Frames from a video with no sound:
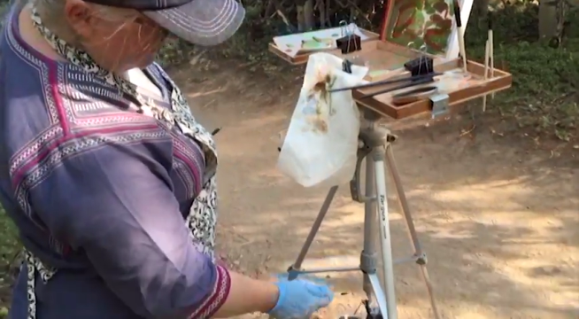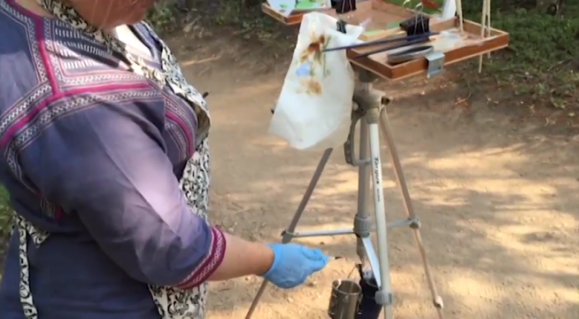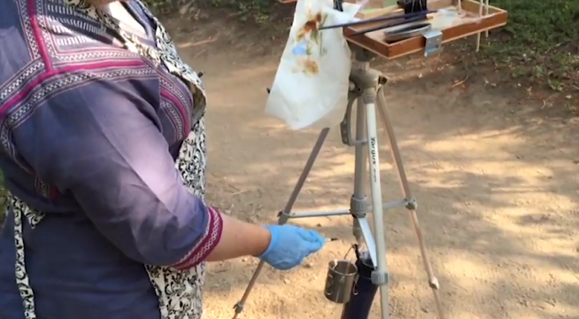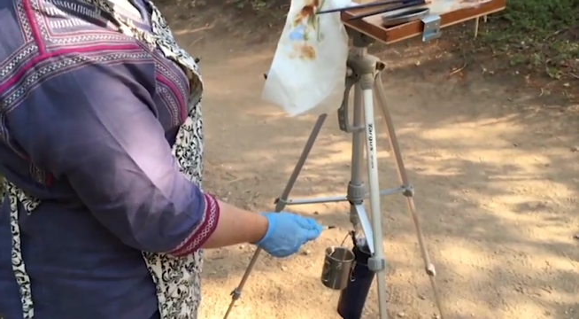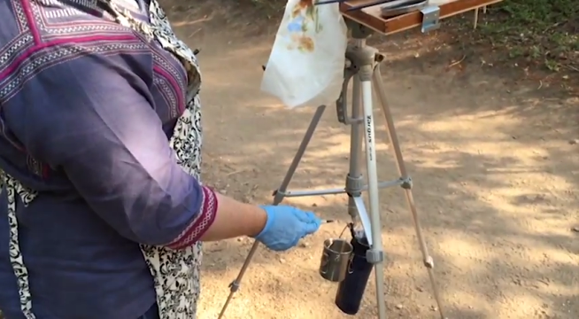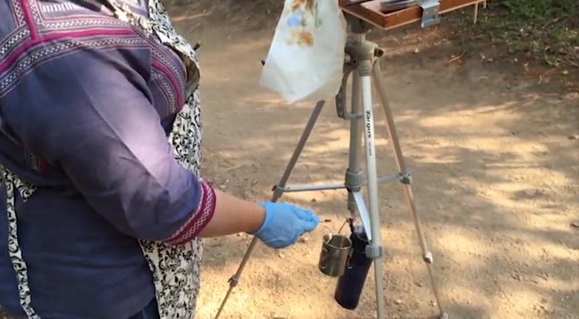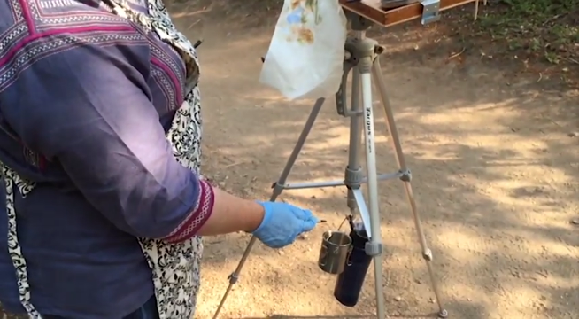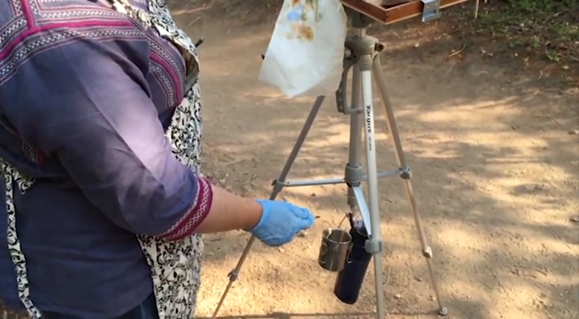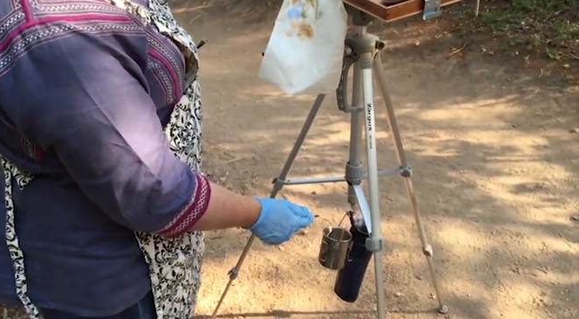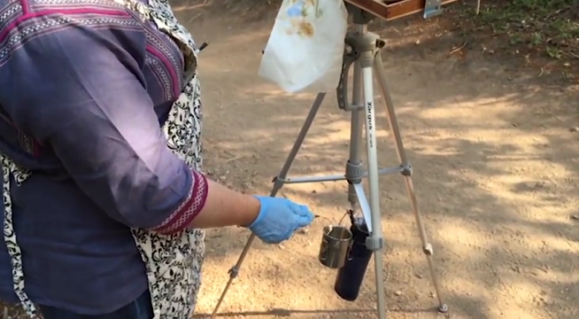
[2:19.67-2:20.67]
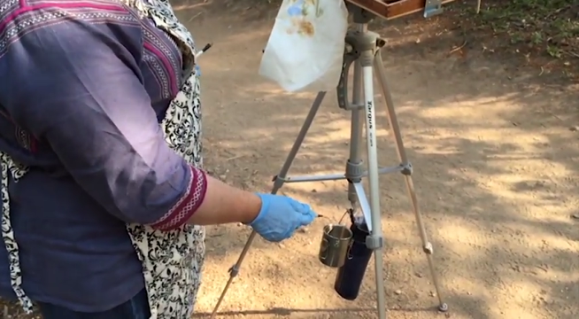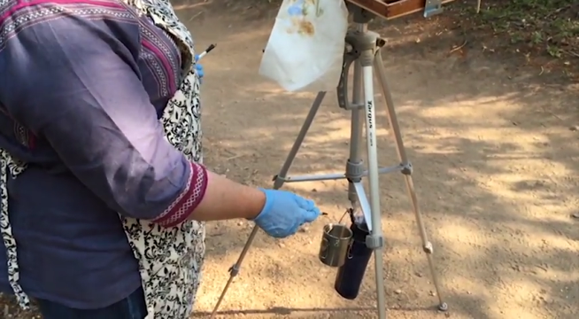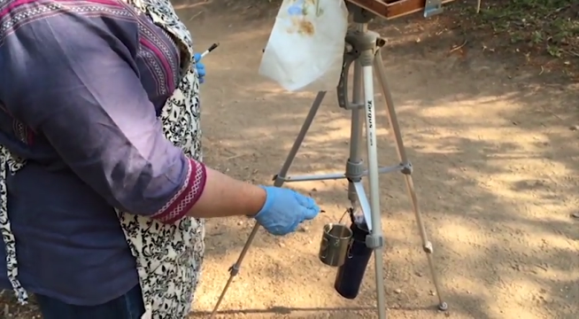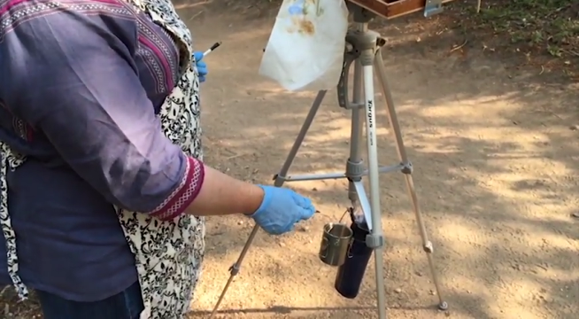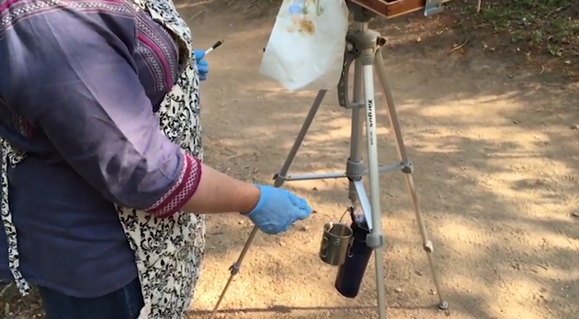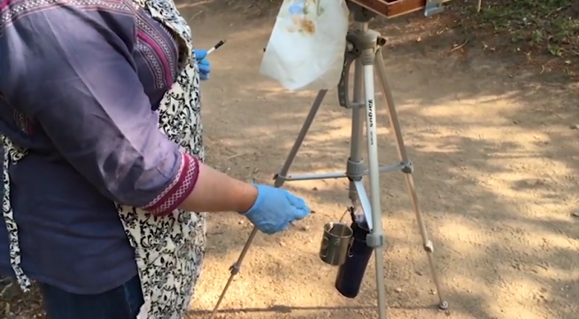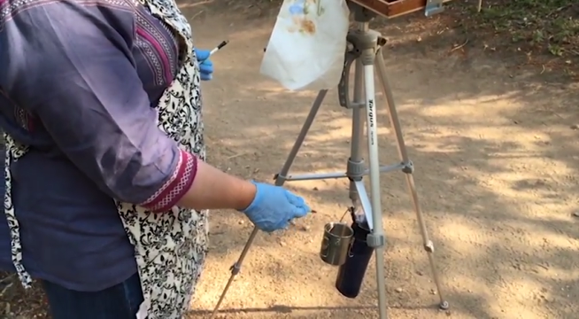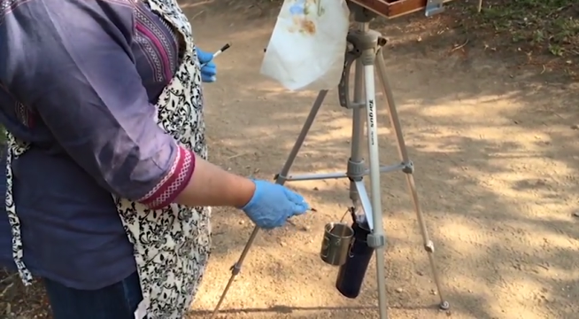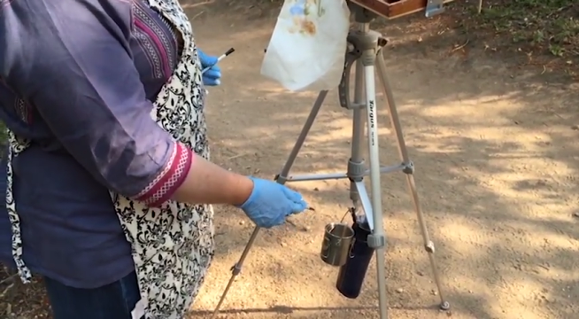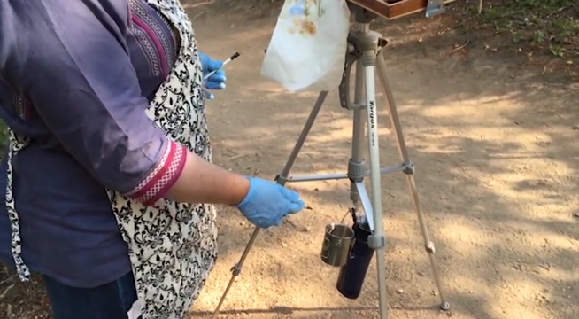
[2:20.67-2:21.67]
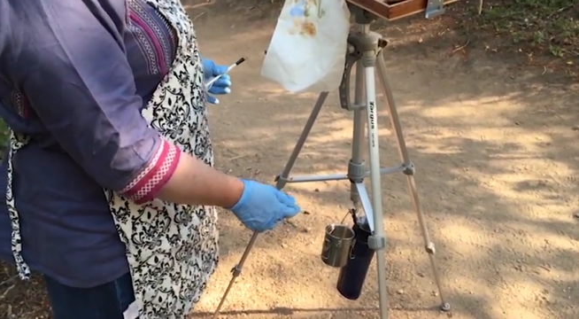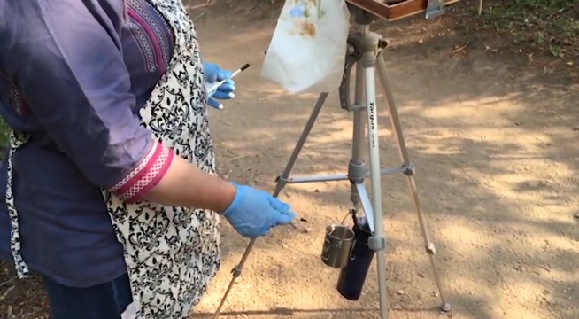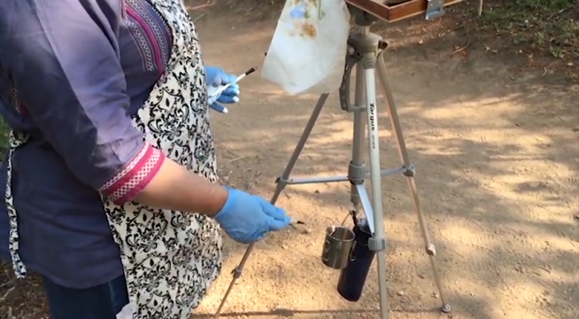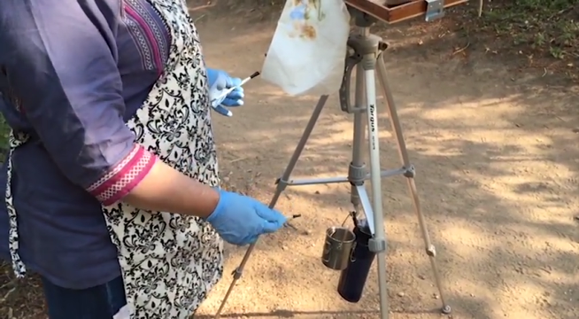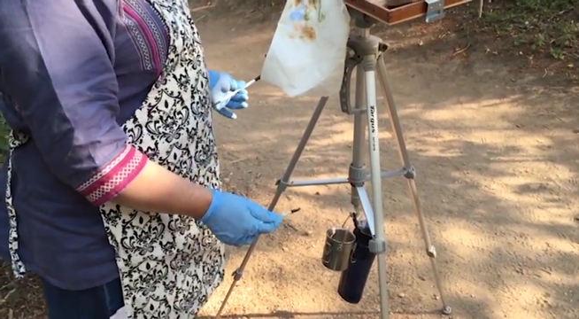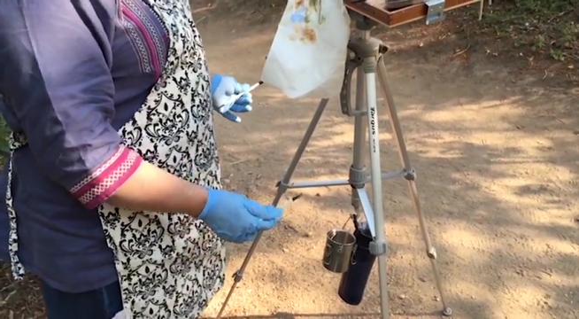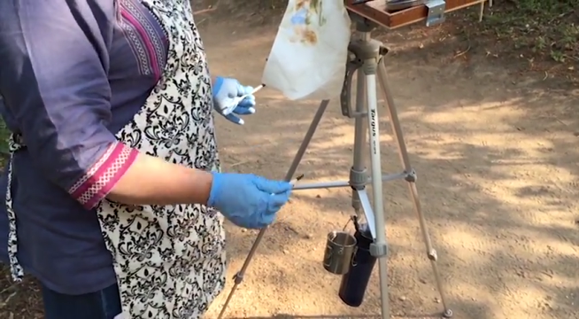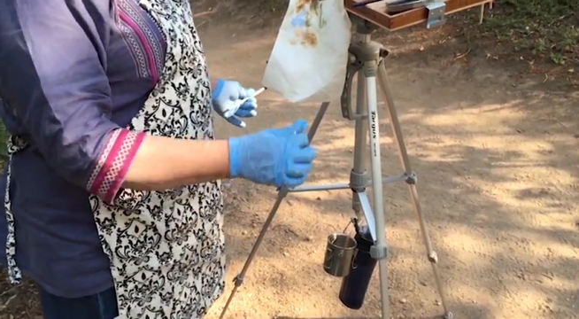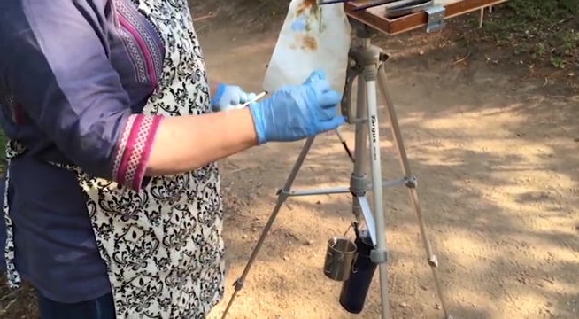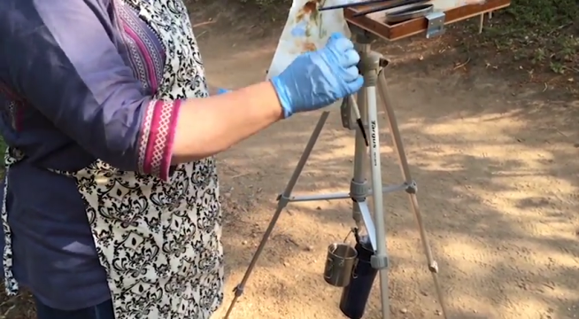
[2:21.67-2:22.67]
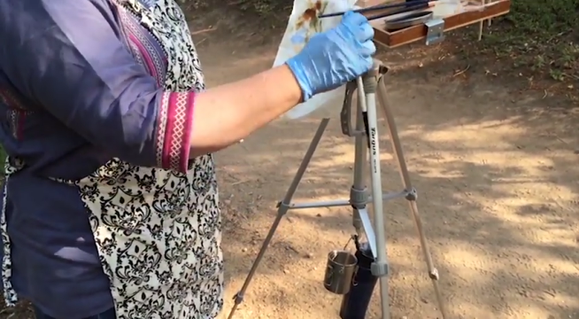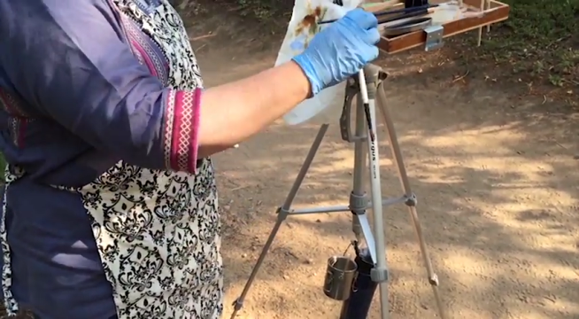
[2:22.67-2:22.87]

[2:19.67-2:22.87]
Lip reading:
No face is visible, so there are no lips to read.